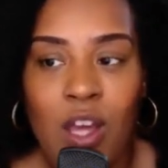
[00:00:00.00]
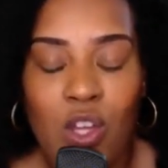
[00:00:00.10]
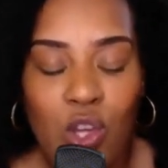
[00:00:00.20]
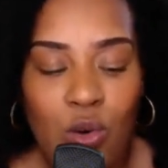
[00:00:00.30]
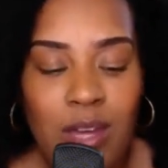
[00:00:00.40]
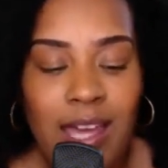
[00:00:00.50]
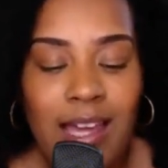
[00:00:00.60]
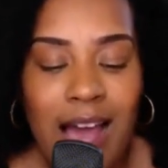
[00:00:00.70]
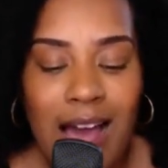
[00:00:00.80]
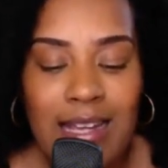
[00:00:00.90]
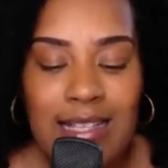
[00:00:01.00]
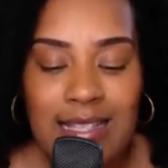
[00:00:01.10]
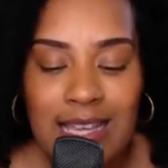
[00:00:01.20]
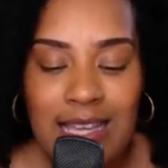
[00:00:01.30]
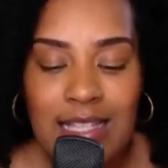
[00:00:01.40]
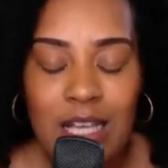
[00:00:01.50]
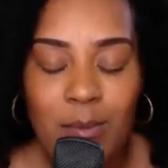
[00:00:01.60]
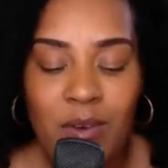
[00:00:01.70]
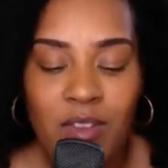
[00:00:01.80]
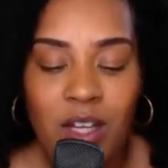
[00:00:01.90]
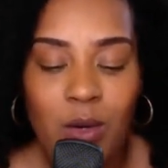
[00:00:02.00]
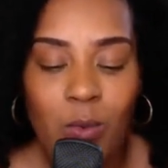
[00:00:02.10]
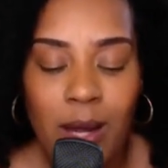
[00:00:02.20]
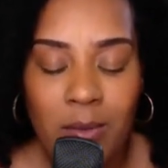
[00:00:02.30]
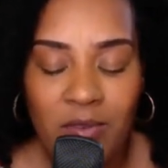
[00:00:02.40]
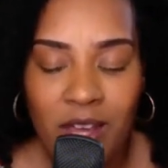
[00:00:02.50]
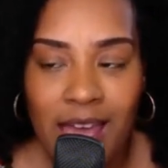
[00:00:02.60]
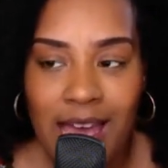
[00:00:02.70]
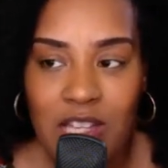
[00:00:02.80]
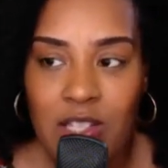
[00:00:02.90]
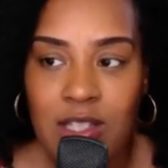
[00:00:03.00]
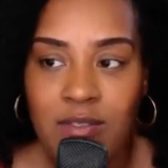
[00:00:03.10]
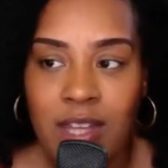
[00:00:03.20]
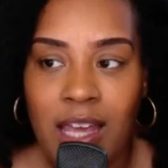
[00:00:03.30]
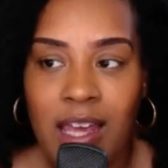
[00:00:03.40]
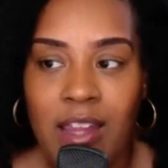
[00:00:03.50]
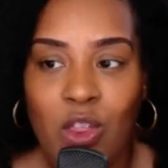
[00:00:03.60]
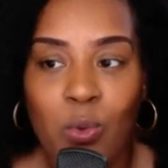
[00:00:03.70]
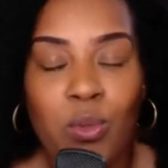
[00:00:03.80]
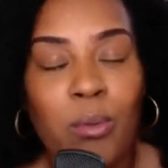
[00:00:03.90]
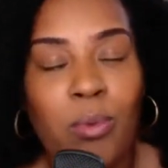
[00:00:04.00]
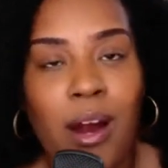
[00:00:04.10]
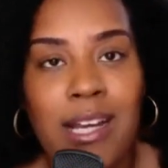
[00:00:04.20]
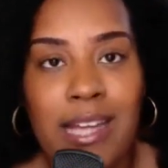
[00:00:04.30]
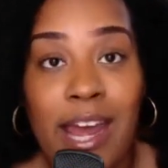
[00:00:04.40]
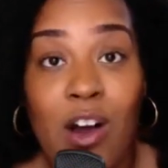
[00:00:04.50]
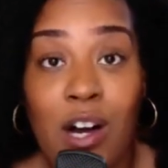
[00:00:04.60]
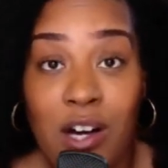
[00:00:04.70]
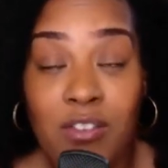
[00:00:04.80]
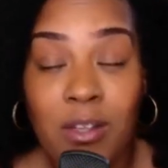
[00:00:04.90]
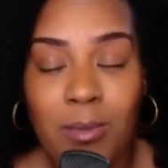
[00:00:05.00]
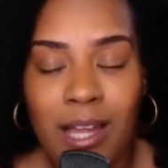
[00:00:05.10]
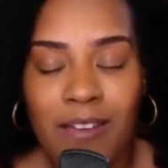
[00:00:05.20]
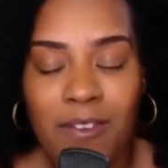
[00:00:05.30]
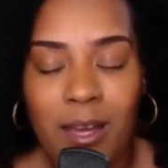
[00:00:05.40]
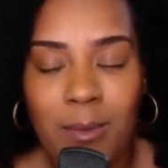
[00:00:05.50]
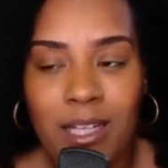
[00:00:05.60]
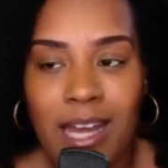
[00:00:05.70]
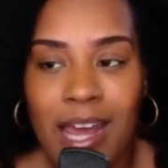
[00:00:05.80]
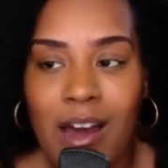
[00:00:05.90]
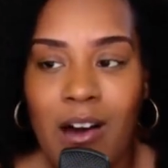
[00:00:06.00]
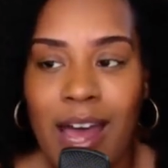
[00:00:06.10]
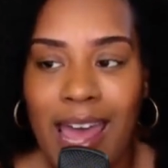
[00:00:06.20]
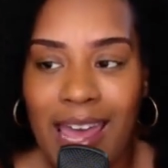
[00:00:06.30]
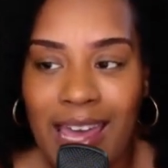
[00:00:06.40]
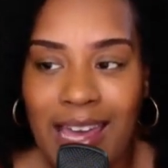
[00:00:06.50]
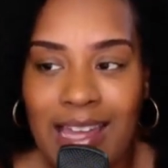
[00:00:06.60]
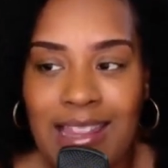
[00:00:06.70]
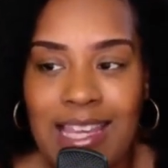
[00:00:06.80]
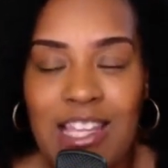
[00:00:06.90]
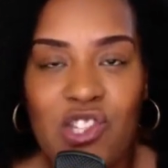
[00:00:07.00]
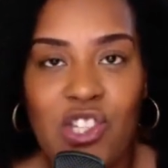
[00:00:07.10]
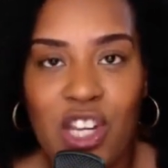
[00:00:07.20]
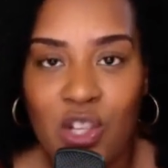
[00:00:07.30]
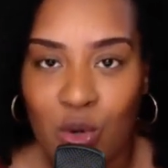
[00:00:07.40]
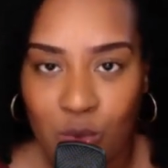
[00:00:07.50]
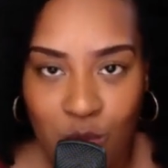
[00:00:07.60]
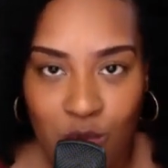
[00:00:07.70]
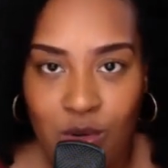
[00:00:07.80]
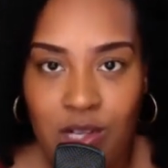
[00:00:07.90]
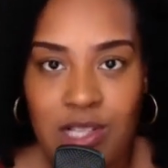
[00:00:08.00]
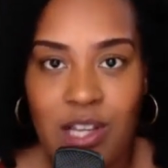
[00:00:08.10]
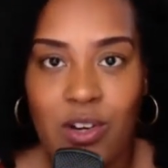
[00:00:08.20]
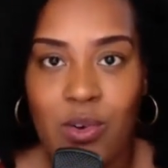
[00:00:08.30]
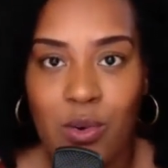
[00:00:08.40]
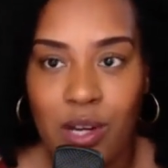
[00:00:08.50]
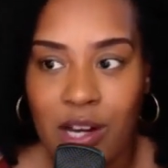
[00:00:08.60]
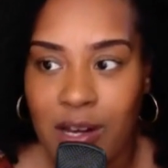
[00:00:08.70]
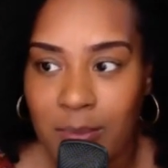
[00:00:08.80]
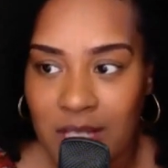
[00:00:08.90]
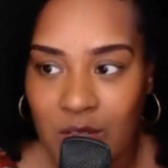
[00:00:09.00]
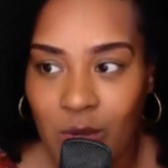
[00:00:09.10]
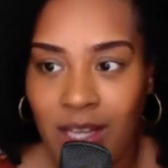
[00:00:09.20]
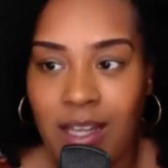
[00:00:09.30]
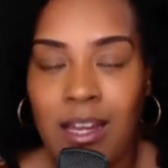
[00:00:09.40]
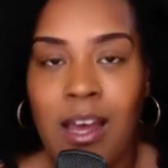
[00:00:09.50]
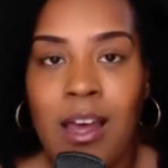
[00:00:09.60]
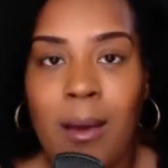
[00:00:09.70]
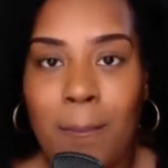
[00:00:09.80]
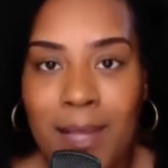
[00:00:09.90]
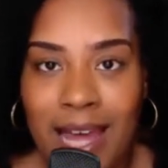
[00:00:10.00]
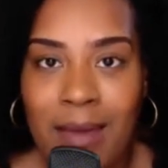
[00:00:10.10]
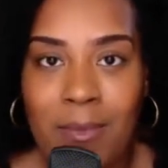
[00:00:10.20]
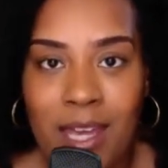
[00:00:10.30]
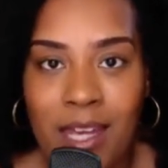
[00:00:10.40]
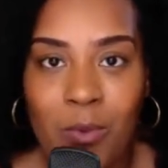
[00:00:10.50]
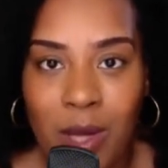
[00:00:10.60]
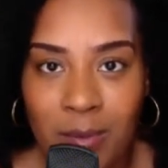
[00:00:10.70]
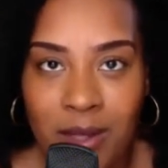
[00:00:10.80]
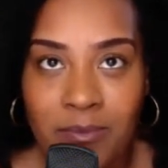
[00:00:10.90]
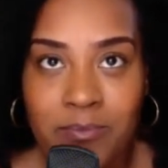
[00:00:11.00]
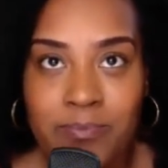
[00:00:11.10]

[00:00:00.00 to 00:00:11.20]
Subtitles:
you can kind of see some of the ramifications of that through the breakdown of the Black family now and these gender wars that are going on between Black men and women.